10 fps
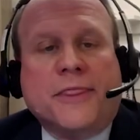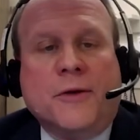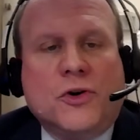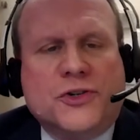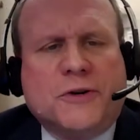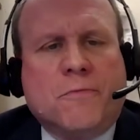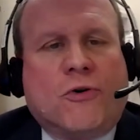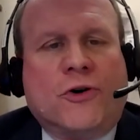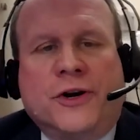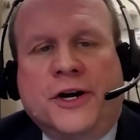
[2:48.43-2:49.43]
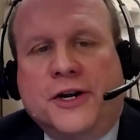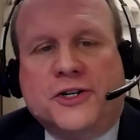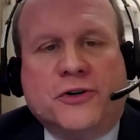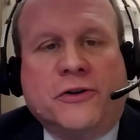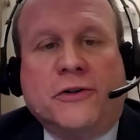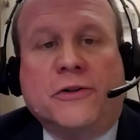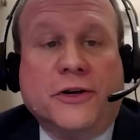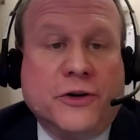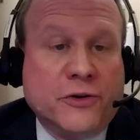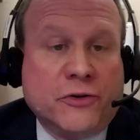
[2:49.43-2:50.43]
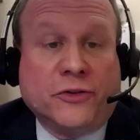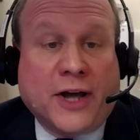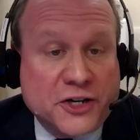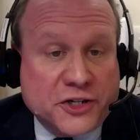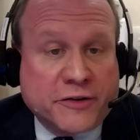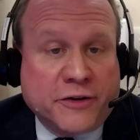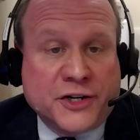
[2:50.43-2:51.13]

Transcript: The most important initial neurological